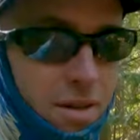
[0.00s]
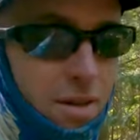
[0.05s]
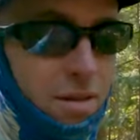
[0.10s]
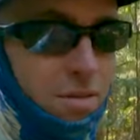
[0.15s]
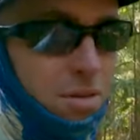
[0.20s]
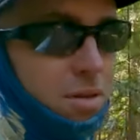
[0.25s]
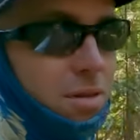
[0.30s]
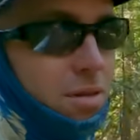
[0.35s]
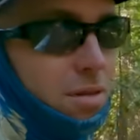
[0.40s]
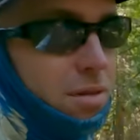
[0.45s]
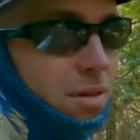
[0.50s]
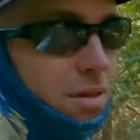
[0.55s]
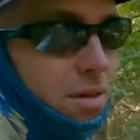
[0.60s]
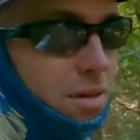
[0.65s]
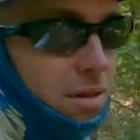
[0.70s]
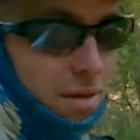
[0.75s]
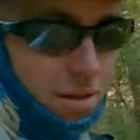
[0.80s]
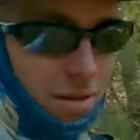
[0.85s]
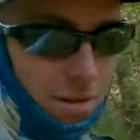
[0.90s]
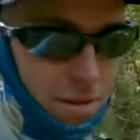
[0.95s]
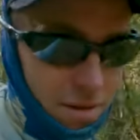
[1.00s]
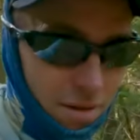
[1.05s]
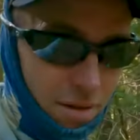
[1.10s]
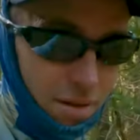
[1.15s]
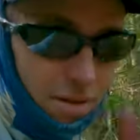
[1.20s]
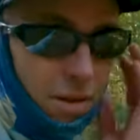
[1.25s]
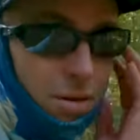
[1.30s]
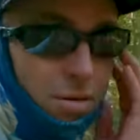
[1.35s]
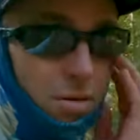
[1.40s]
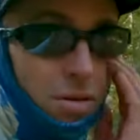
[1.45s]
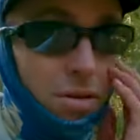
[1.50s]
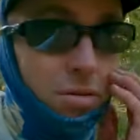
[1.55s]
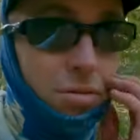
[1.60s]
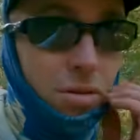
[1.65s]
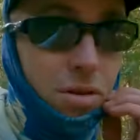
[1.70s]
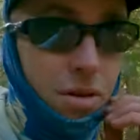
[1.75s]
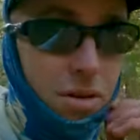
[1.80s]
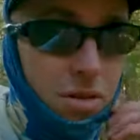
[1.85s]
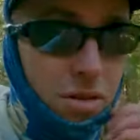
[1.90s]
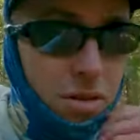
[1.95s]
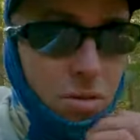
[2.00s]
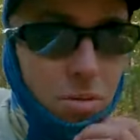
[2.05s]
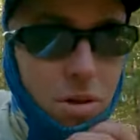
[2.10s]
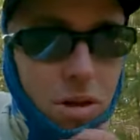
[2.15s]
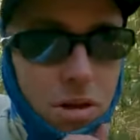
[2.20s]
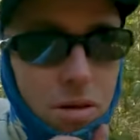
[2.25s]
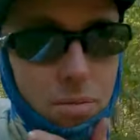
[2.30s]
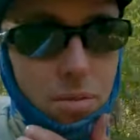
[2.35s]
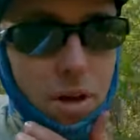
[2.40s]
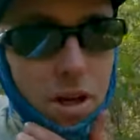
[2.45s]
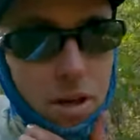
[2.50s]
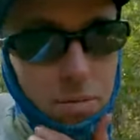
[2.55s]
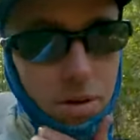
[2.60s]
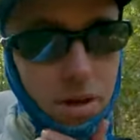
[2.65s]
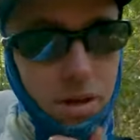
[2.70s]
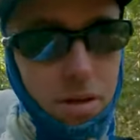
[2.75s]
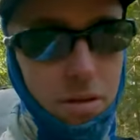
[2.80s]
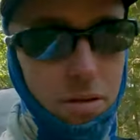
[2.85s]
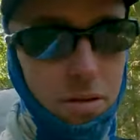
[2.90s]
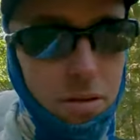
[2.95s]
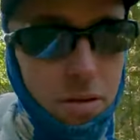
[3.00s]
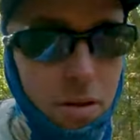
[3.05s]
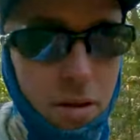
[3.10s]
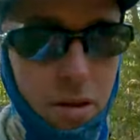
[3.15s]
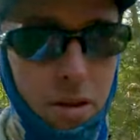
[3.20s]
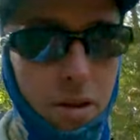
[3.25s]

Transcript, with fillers: I was gonna say, Scout doesn't realize how wide her backpack is.